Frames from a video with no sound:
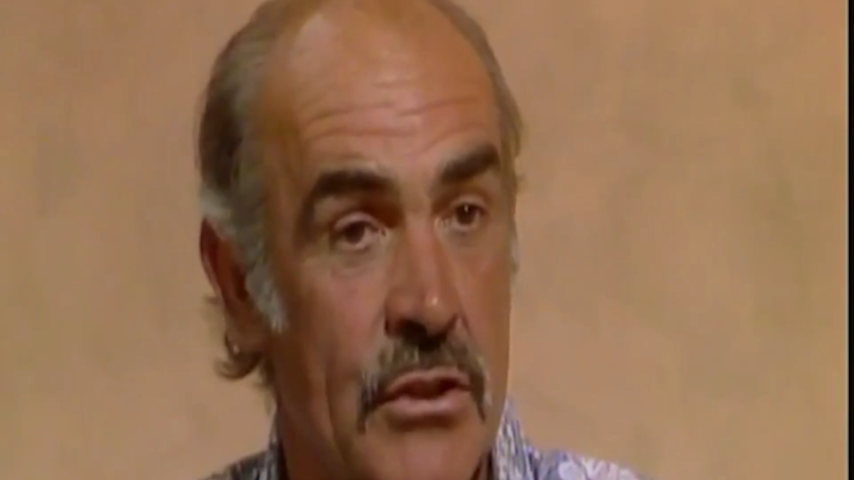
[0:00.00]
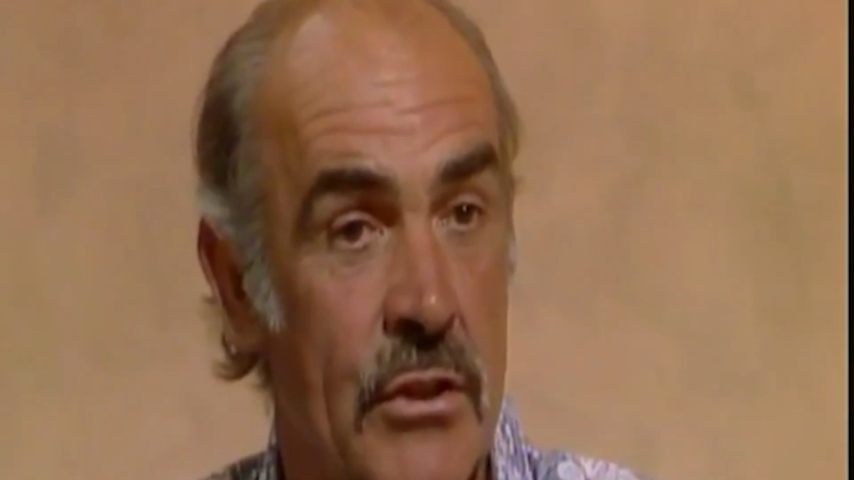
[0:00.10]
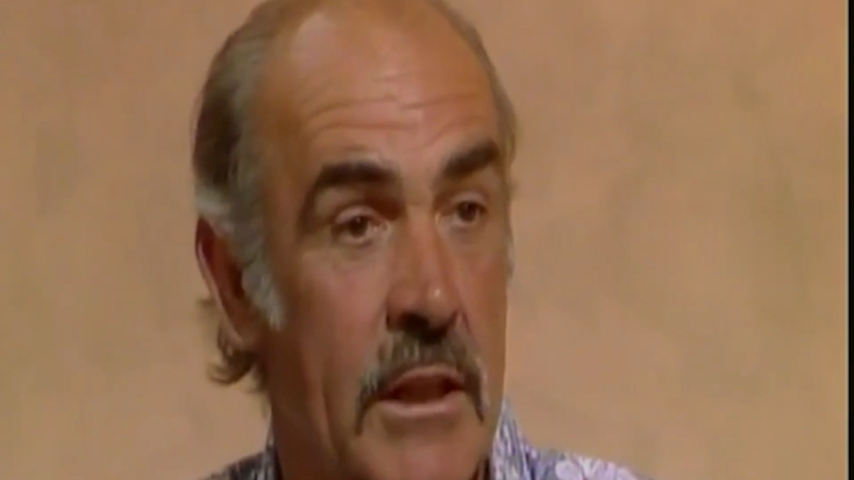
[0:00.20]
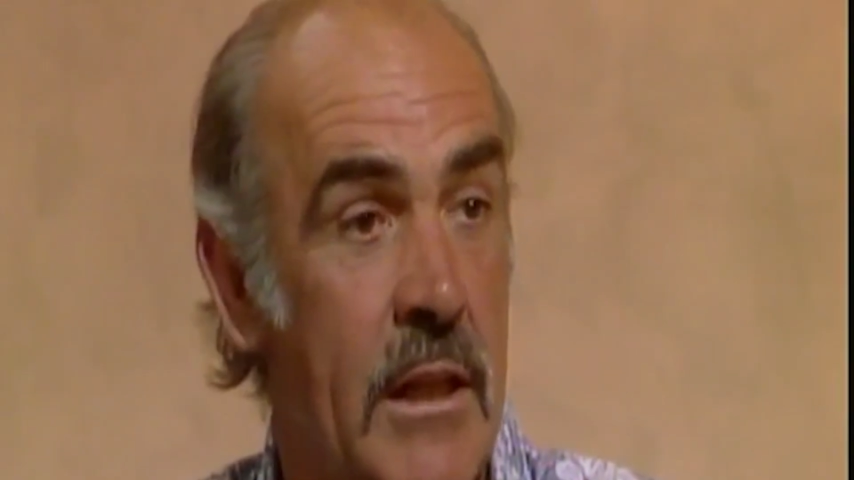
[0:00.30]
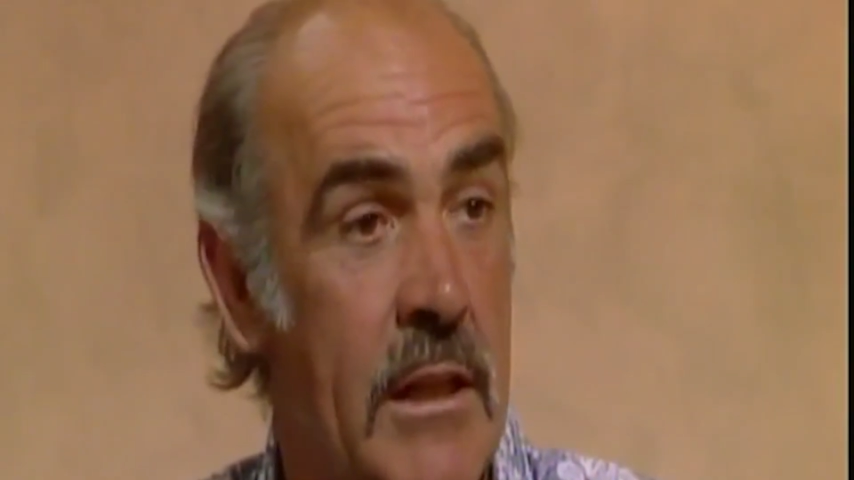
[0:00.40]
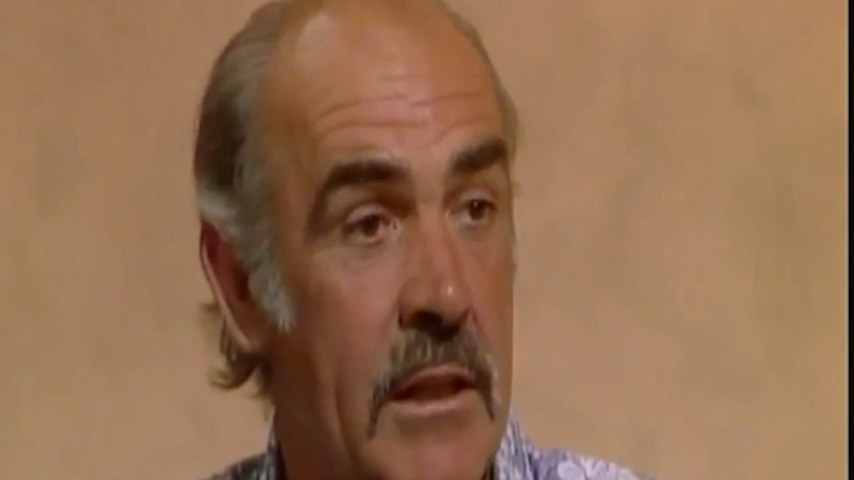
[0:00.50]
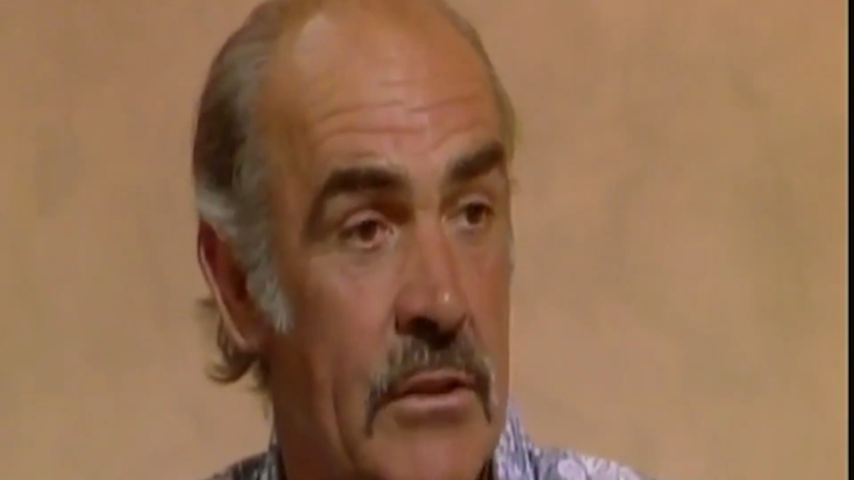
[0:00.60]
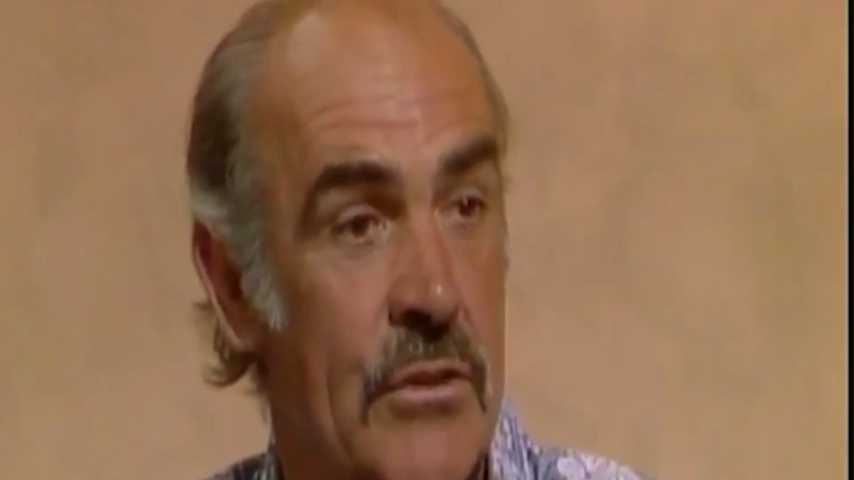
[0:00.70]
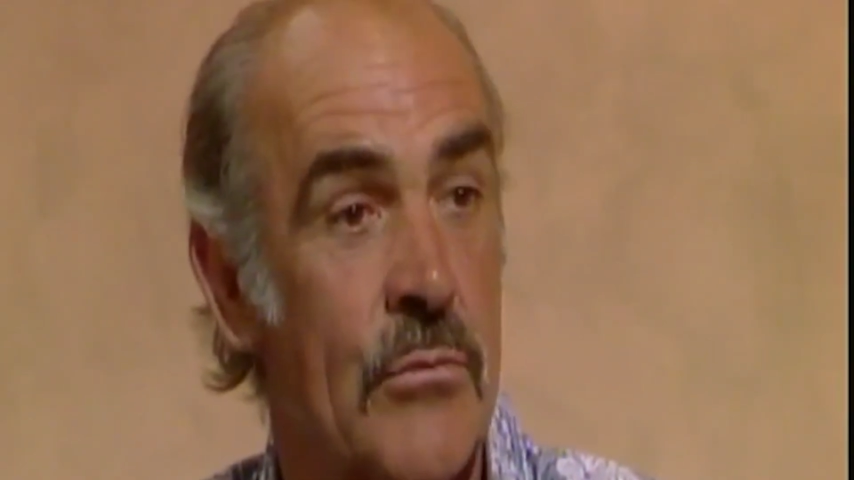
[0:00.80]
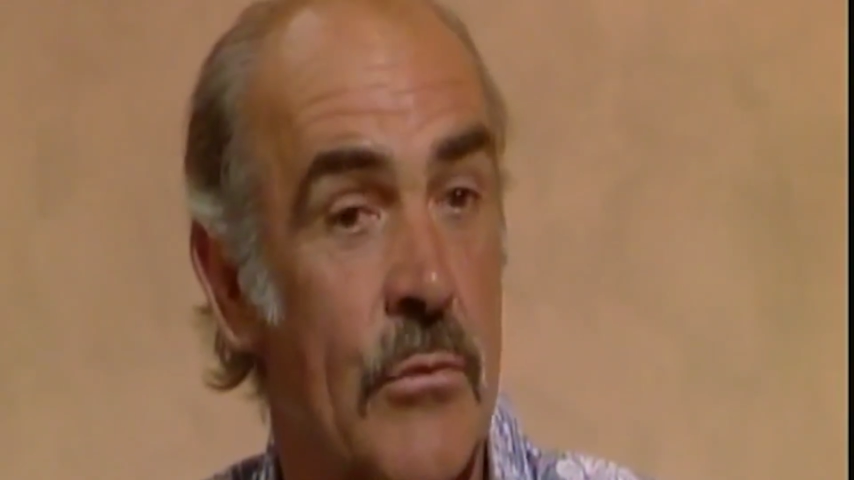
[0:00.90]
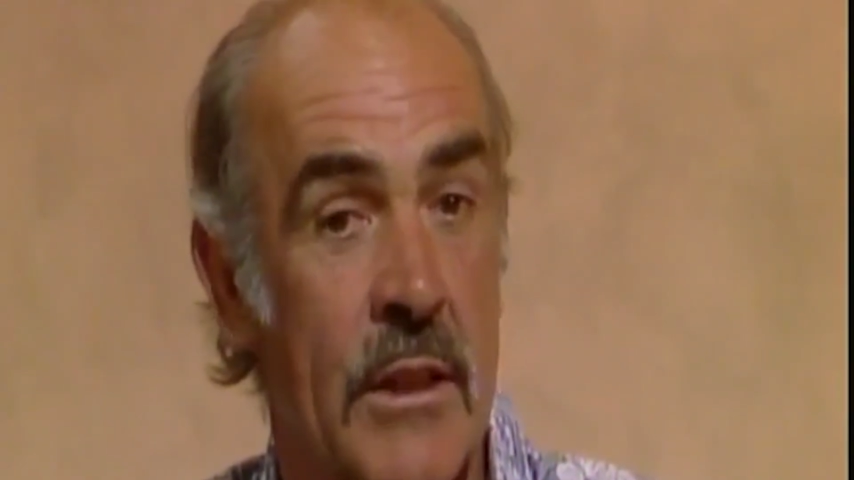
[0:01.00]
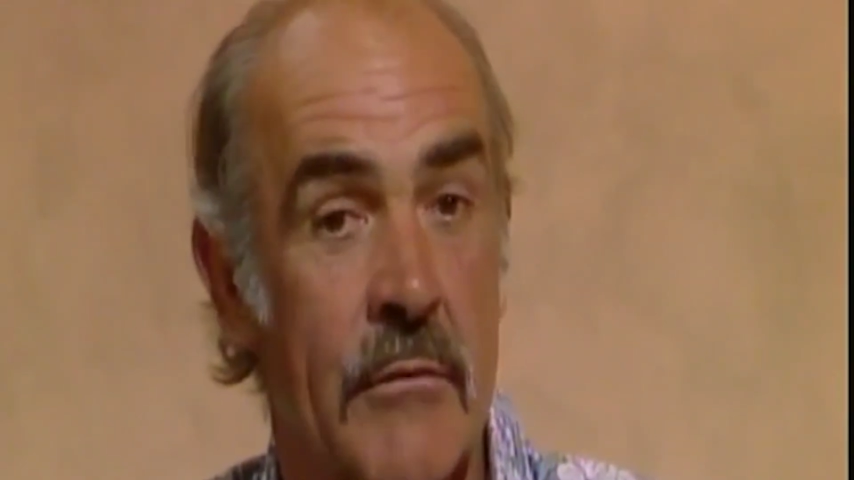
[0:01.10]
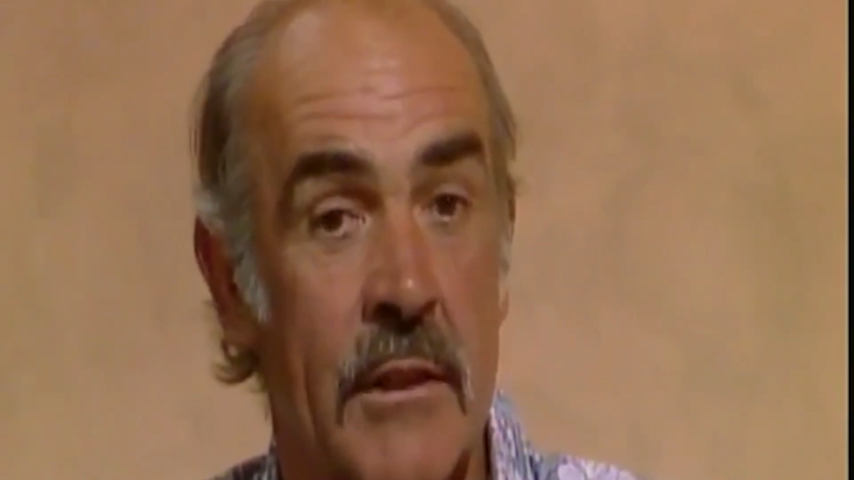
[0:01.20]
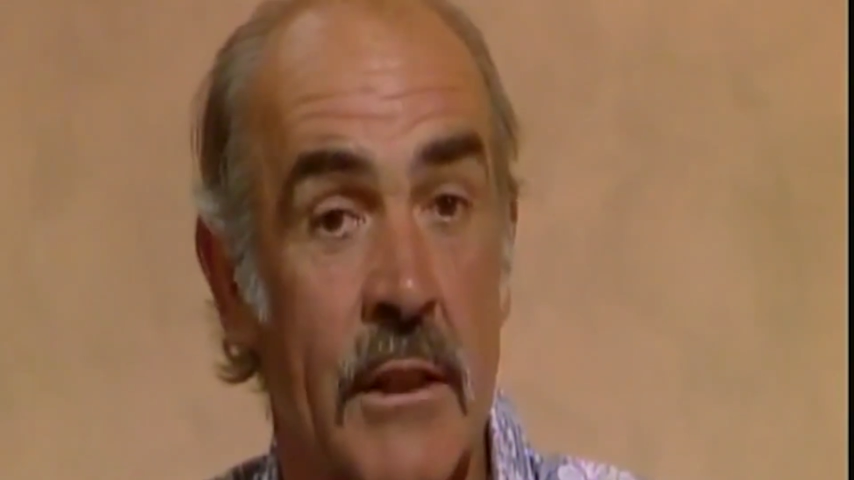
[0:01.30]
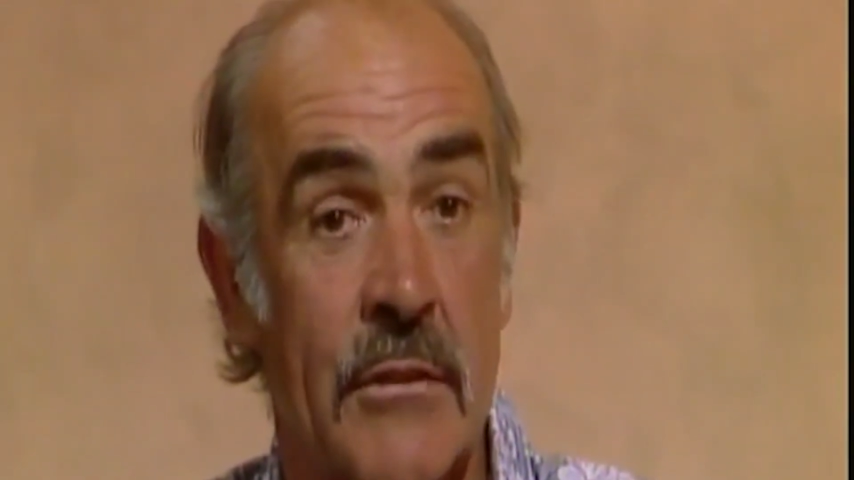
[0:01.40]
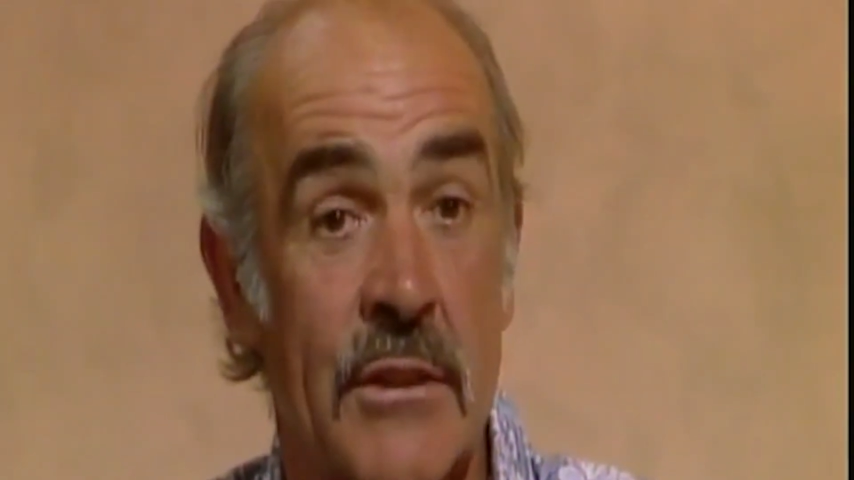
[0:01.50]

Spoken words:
he said with fondness.